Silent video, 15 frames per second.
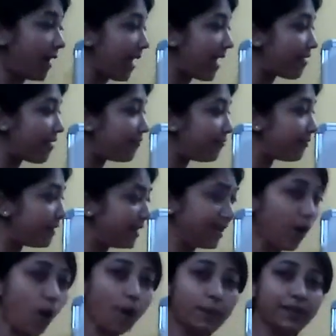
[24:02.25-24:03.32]
every
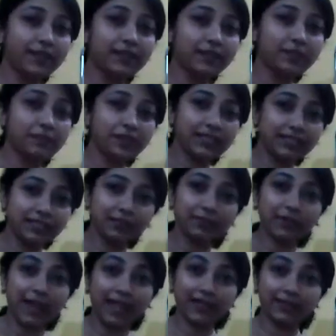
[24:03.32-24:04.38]
optical
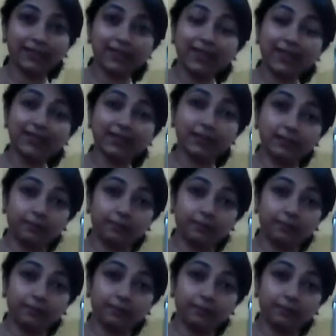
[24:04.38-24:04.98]
medium like this,